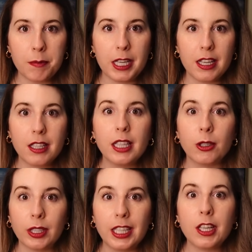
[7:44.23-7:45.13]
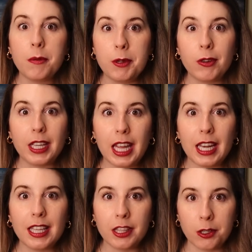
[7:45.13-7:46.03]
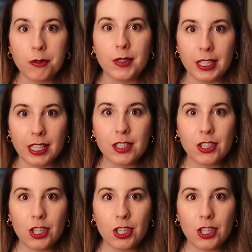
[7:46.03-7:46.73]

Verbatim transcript: be clearly communicating their feelings